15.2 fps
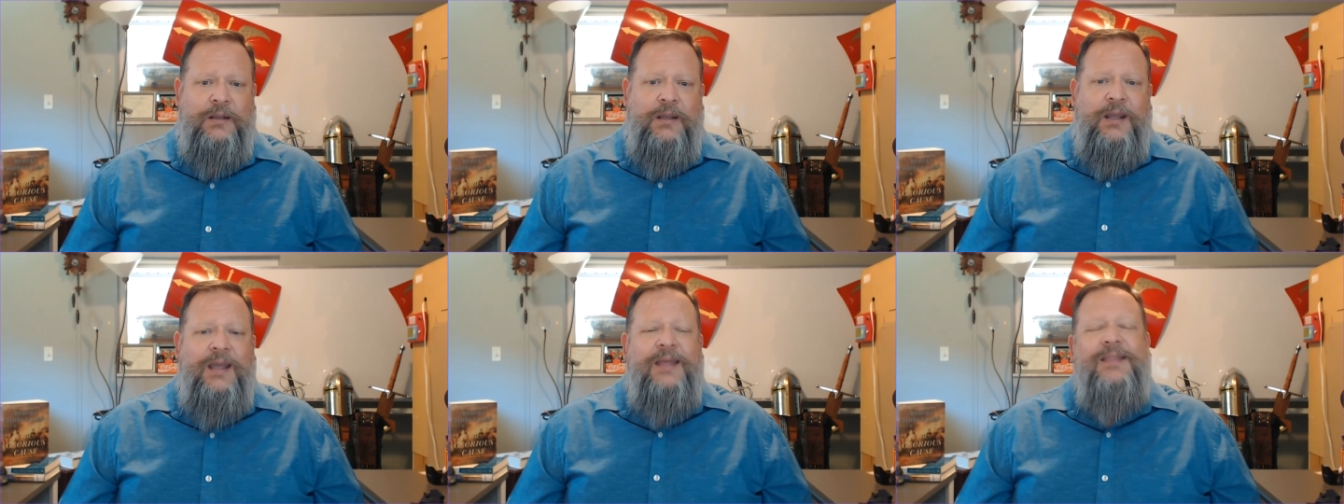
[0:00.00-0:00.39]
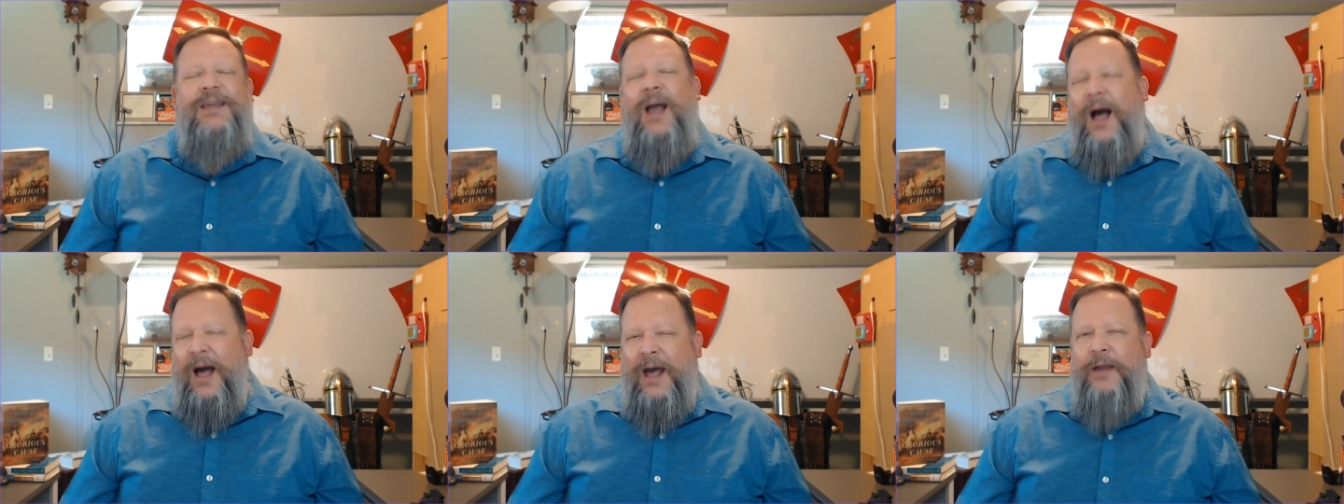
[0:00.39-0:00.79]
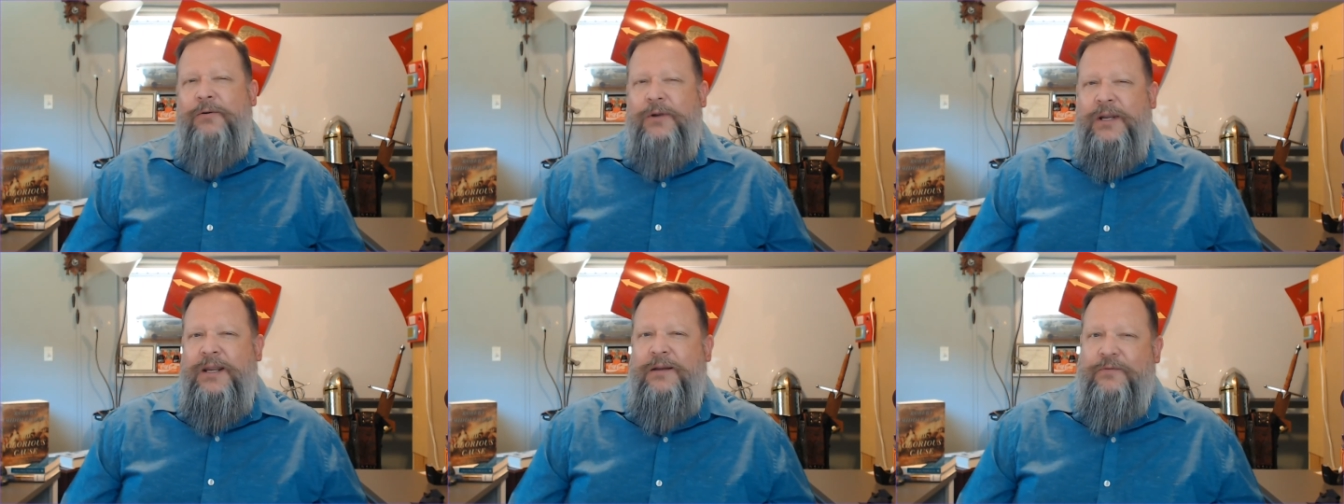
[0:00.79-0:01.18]
The
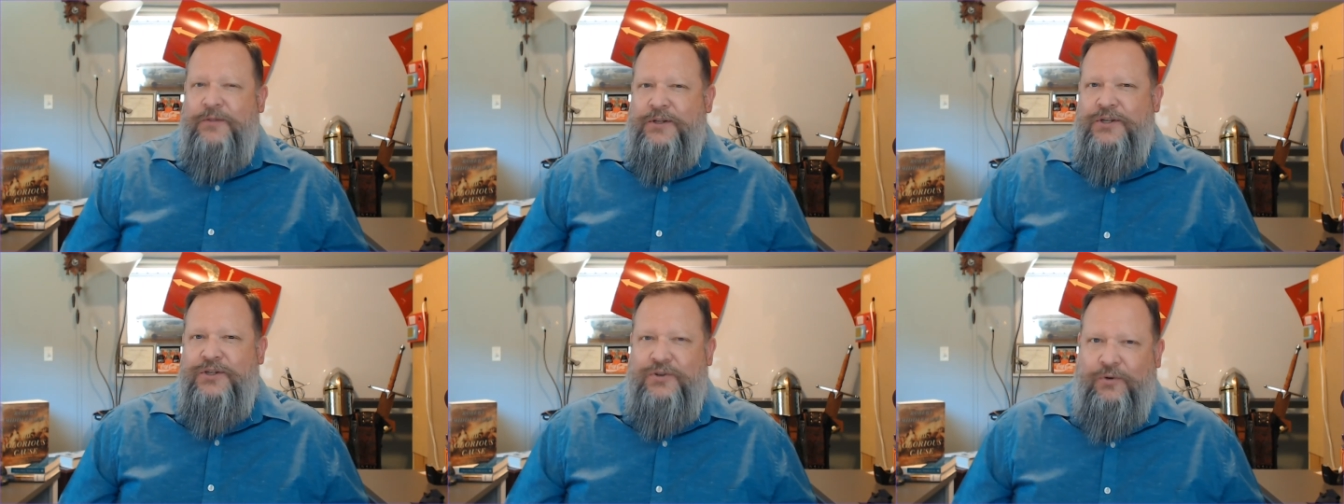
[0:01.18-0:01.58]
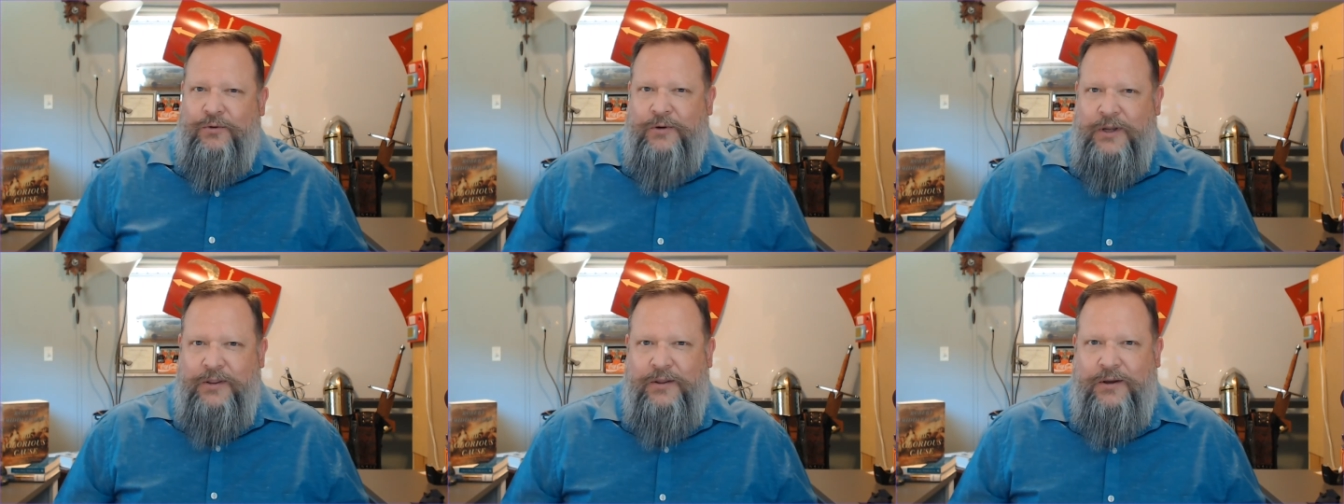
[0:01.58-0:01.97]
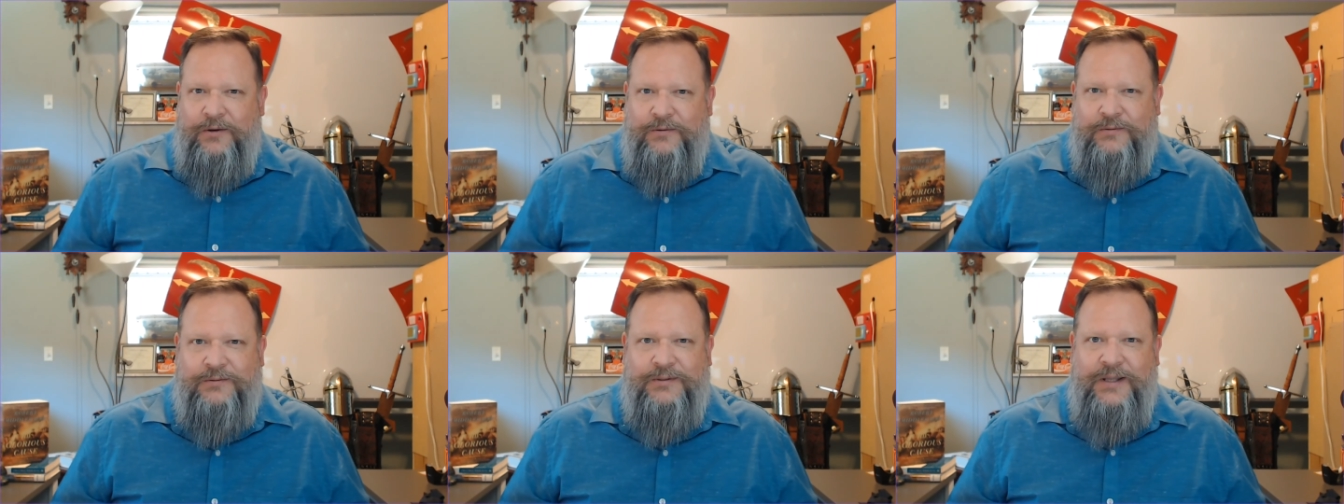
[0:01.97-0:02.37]
irony of the story, though,
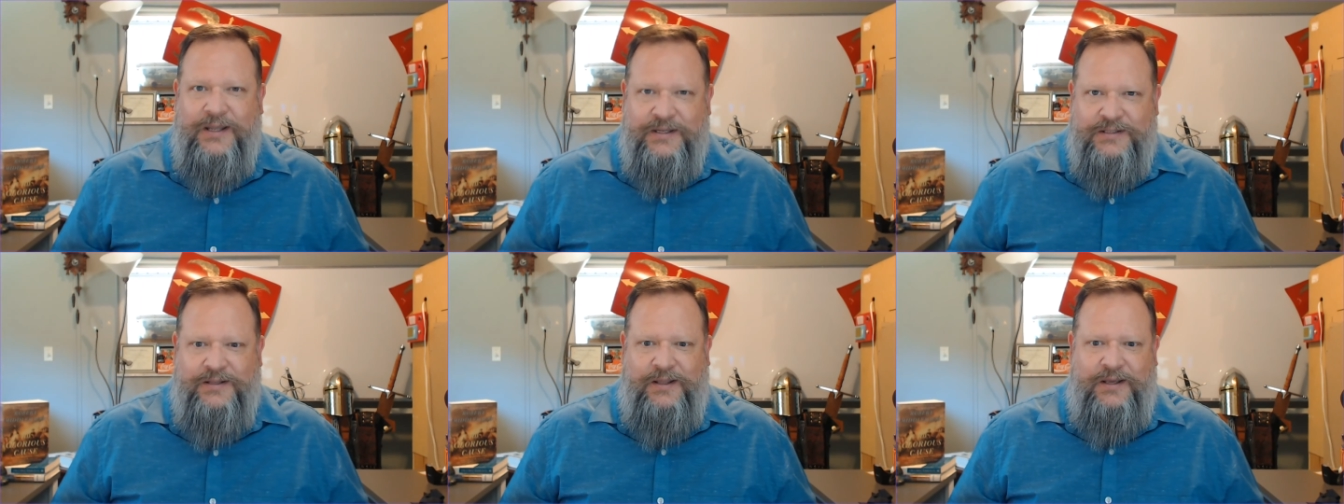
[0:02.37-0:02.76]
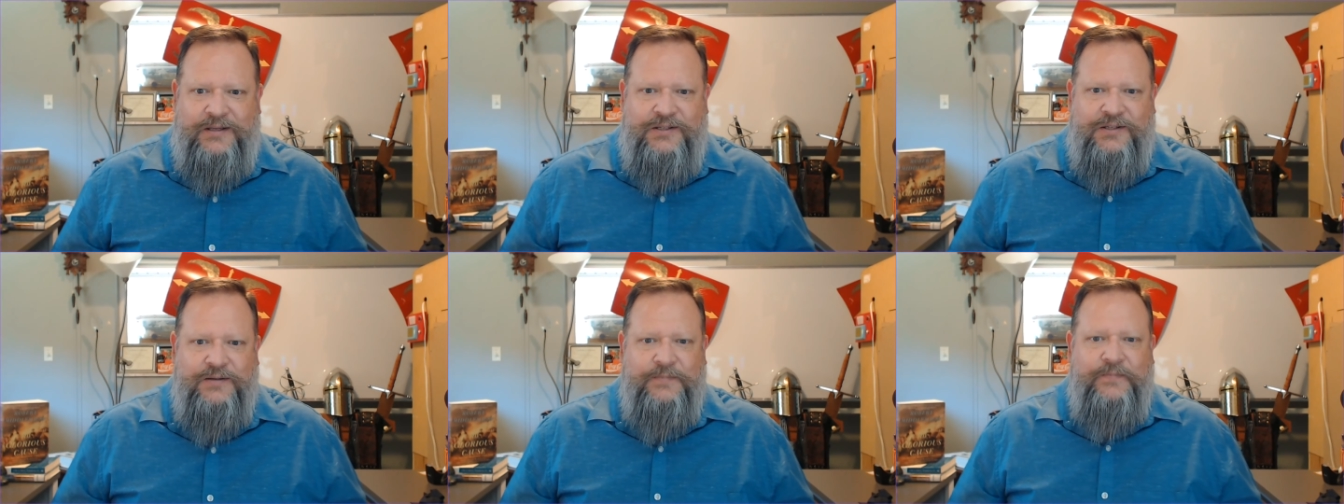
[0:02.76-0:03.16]
is this.